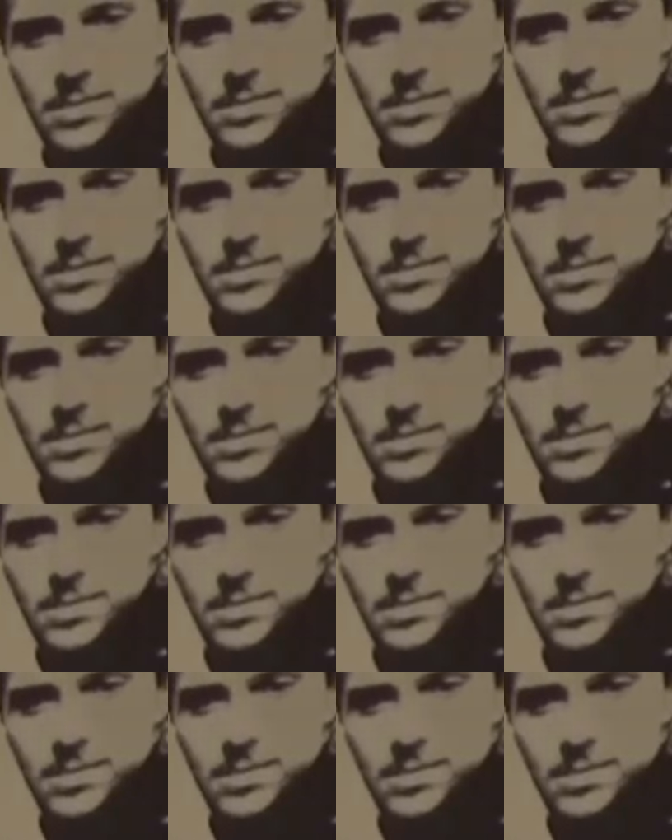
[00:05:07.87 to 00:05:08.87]

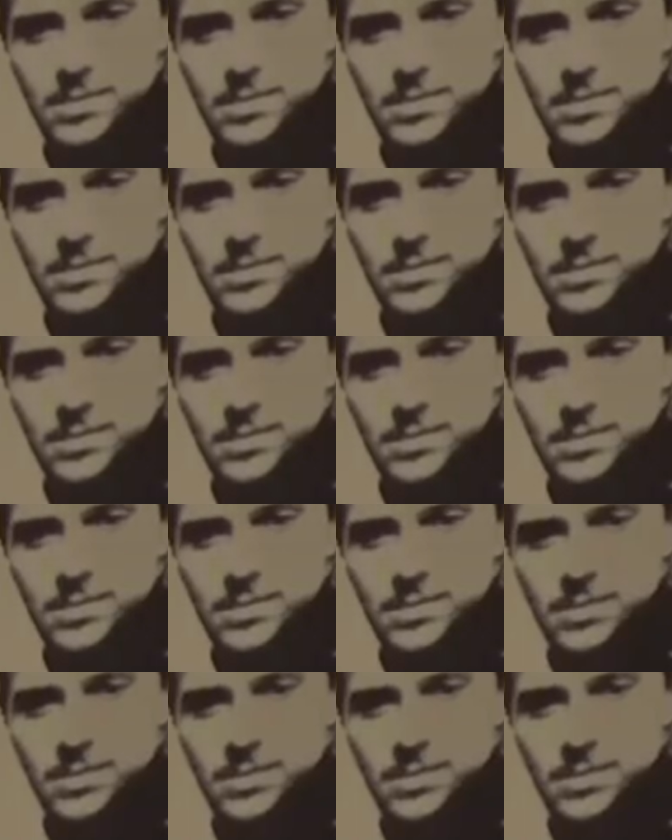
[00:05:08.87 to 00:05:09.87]

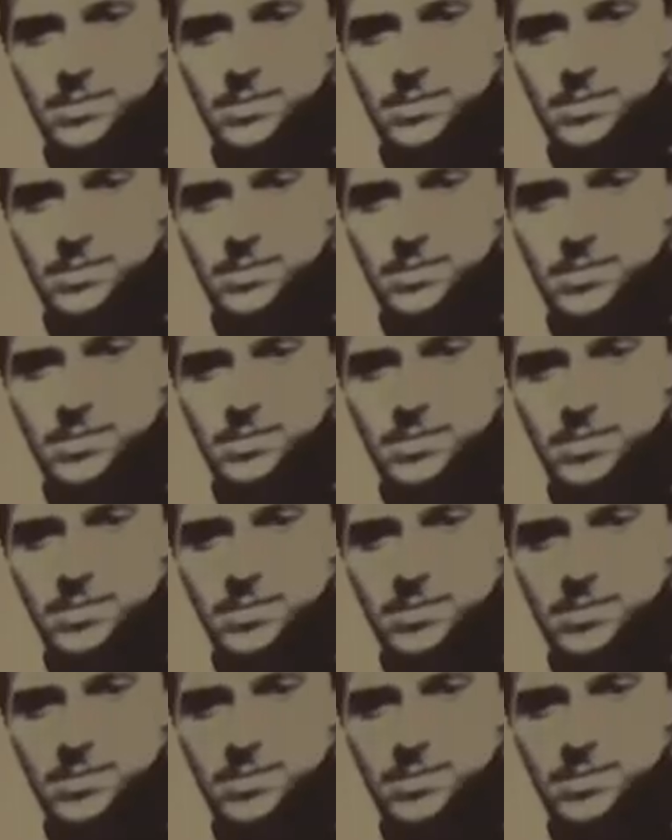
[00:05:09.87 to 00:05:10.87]

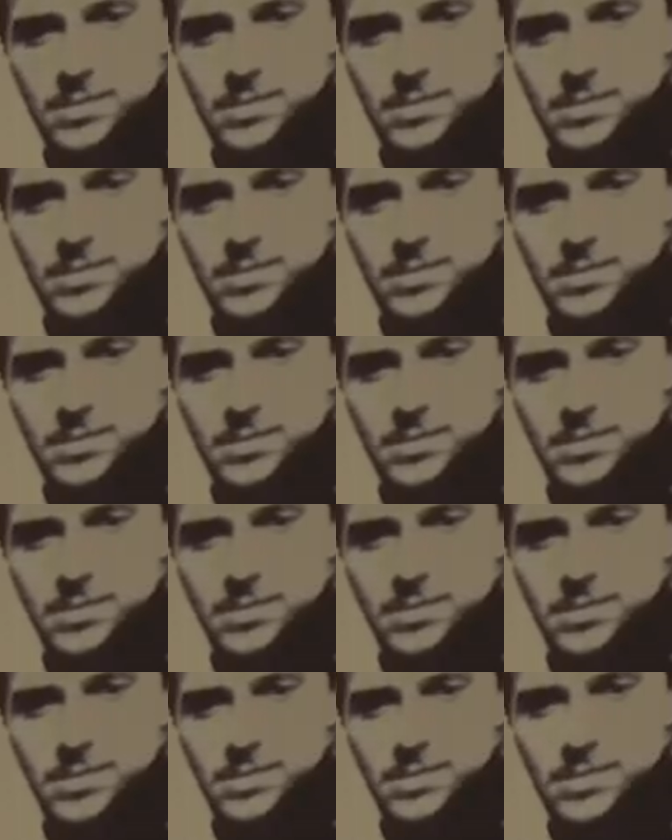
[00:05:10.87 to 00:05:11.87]

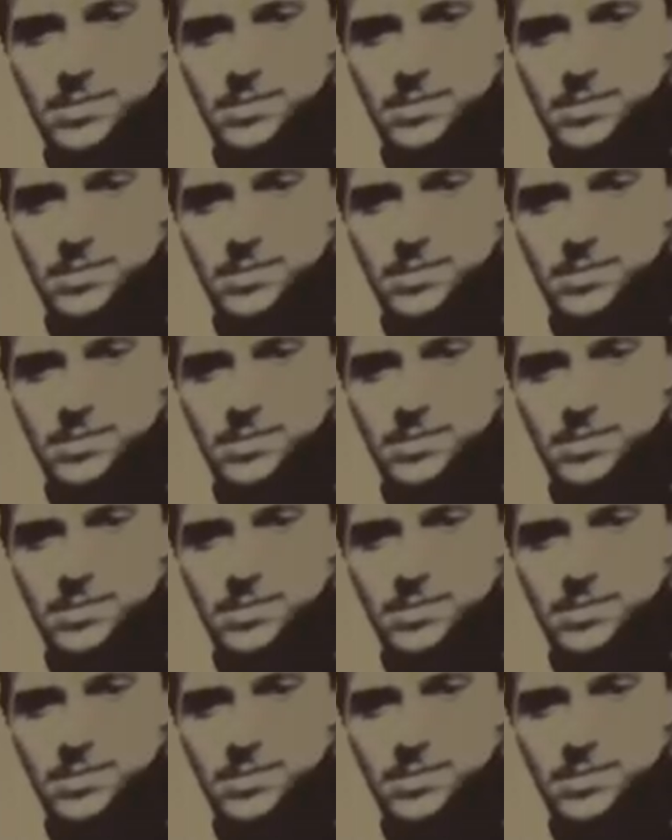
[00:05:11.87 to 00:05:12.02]
[no speech]